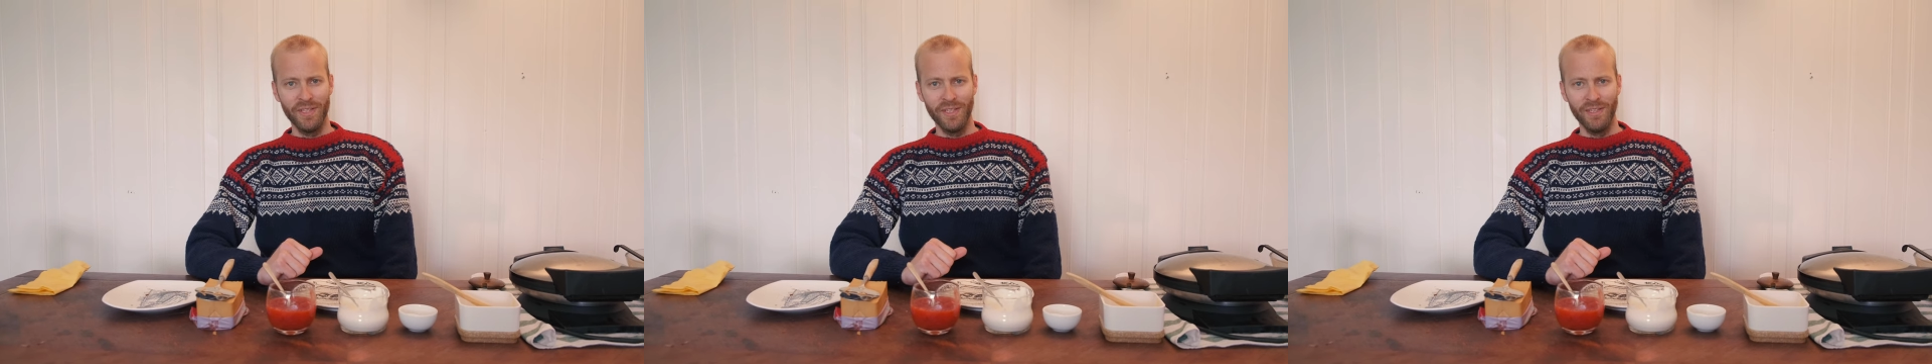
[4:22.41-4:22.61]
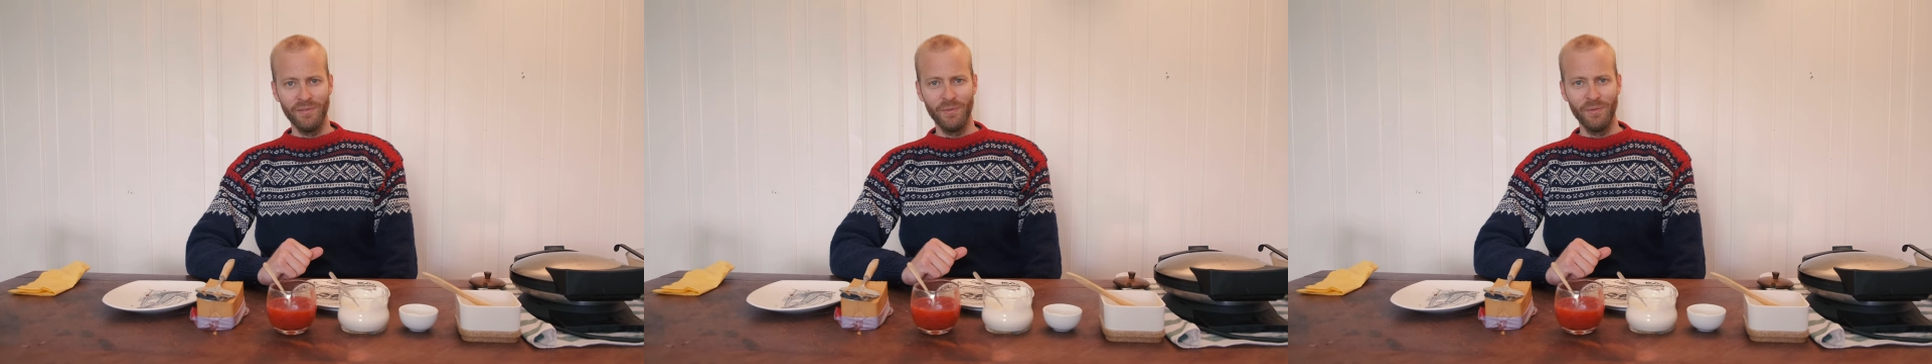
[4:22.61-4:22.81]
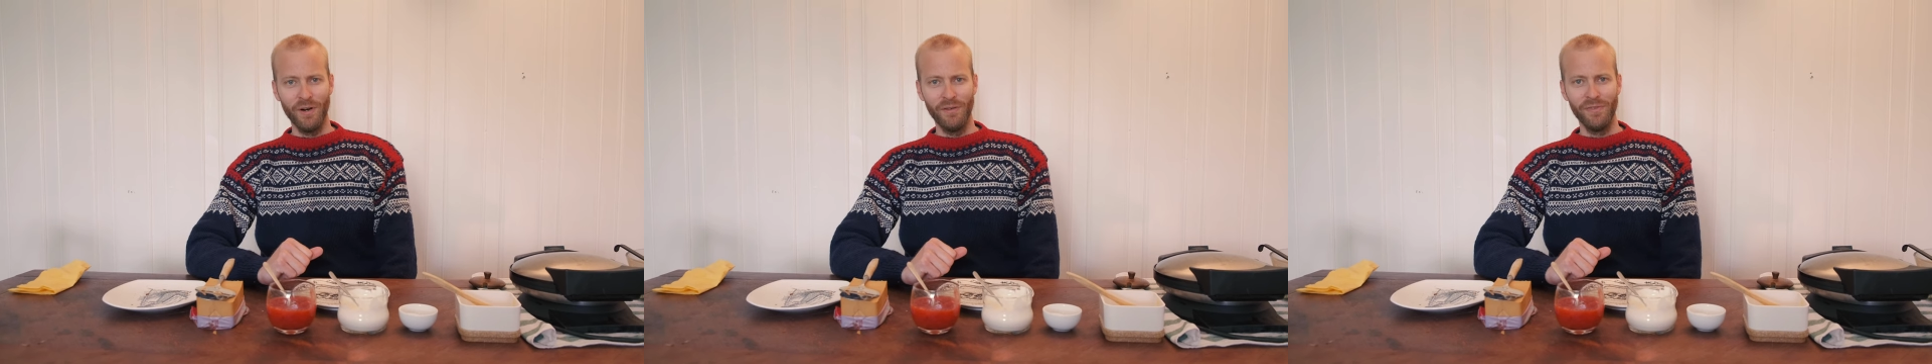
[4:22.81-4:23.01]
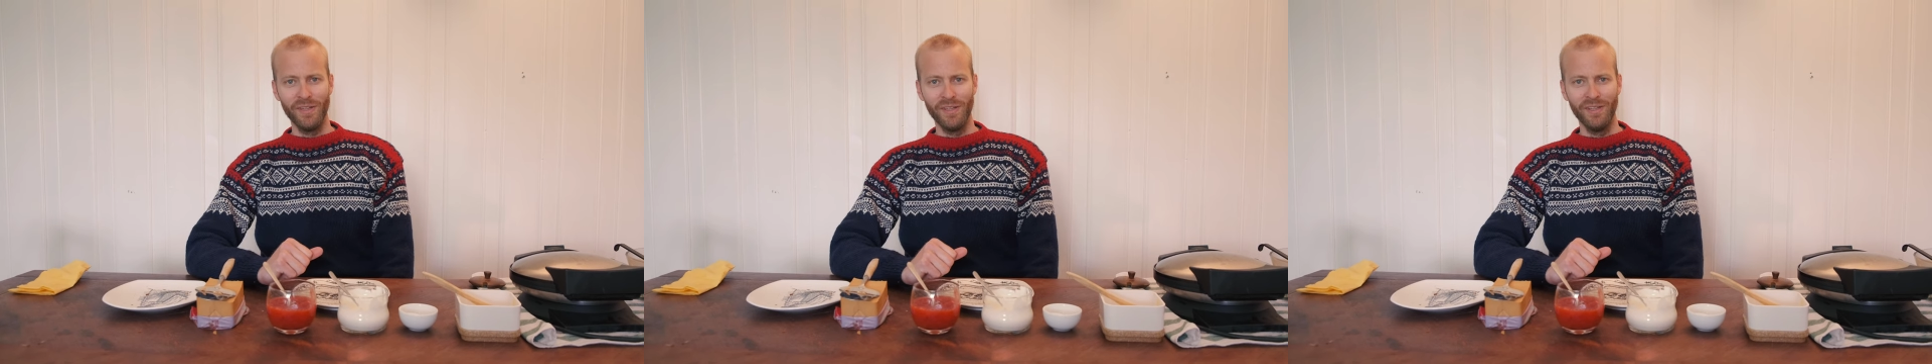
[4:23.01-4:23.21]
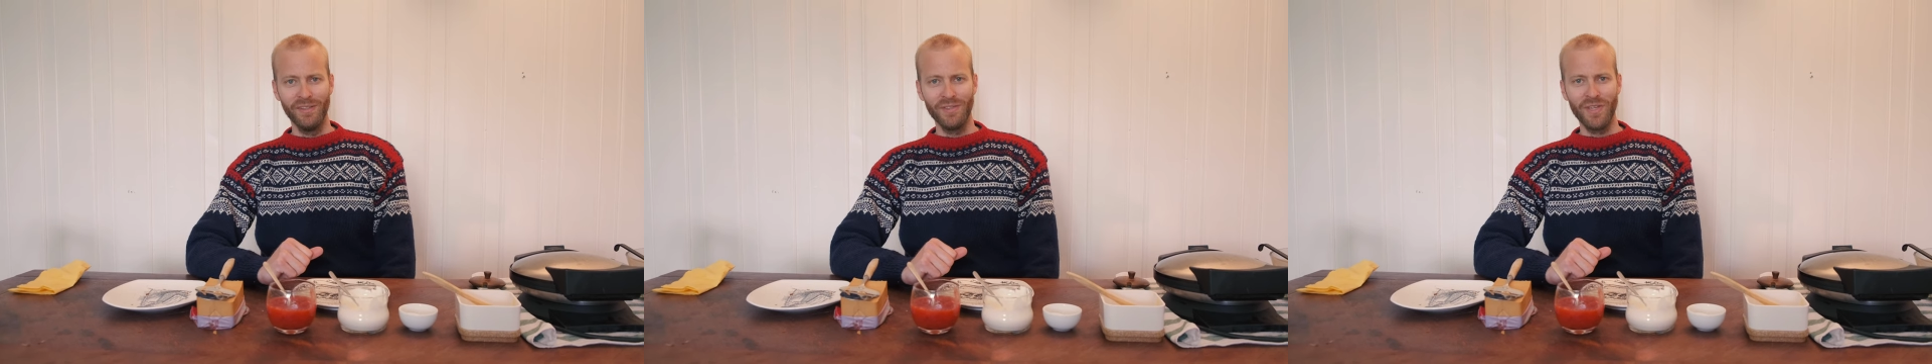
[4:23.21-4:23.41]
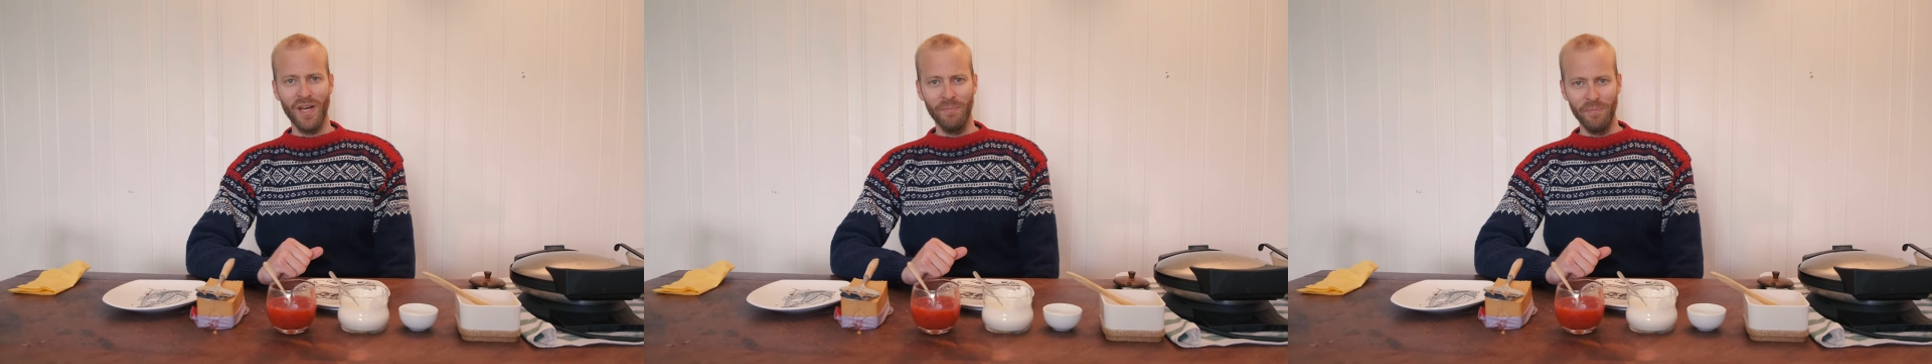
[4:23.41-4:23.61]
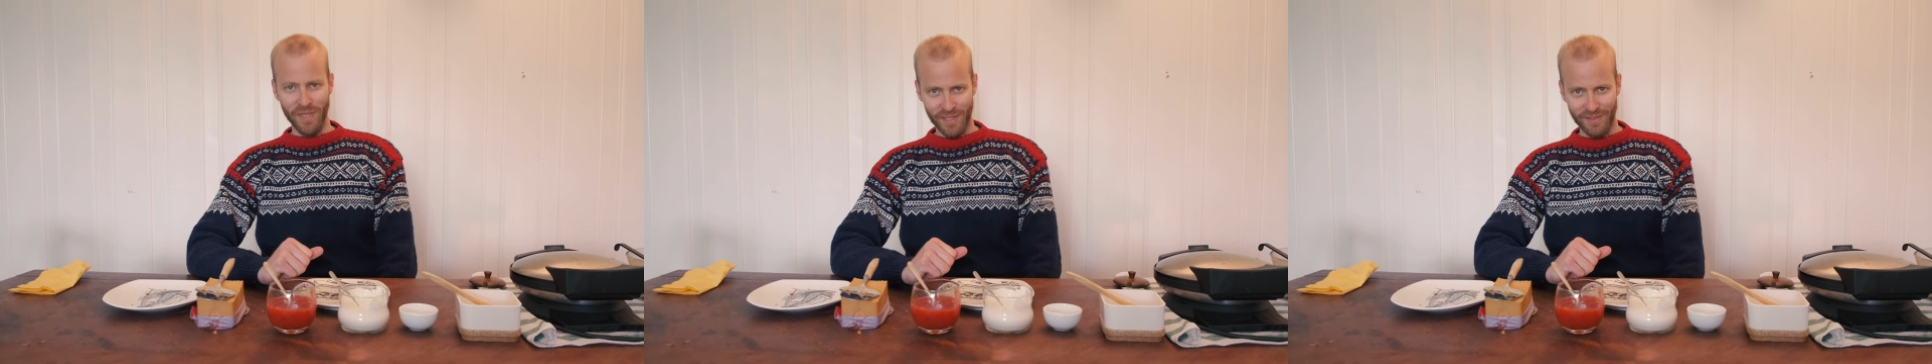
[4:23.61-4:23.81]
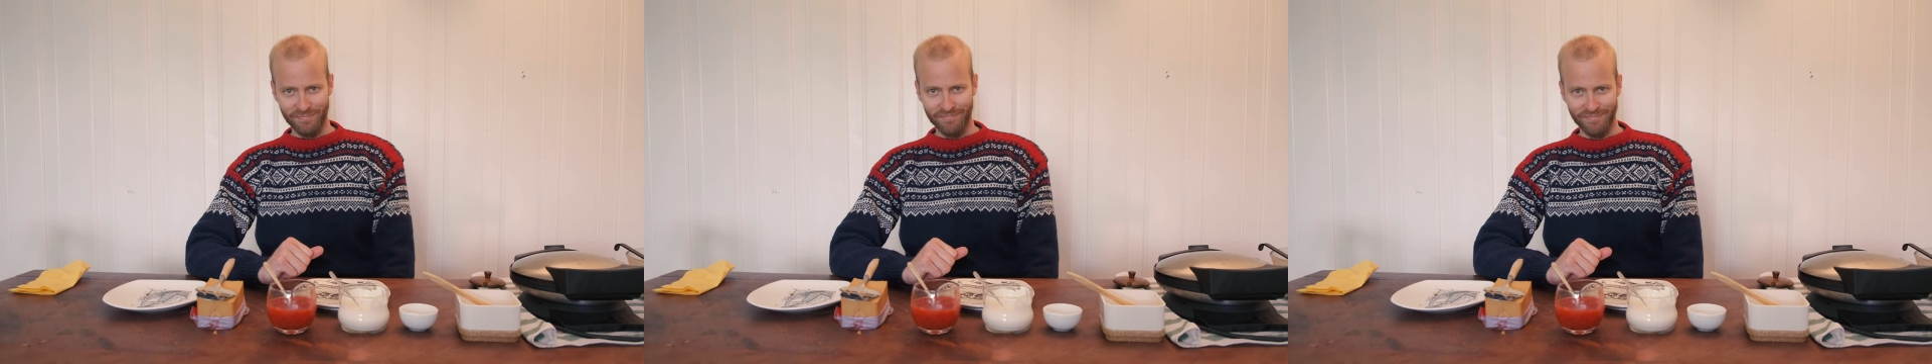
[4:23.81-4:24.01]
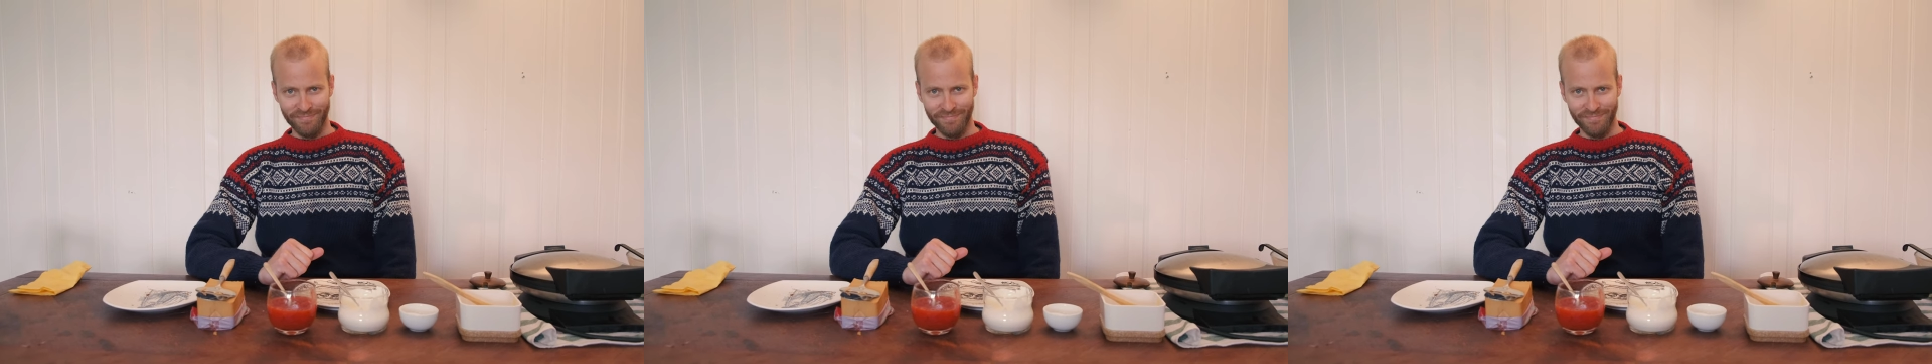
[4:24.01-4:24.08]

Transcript: uh, waffle topping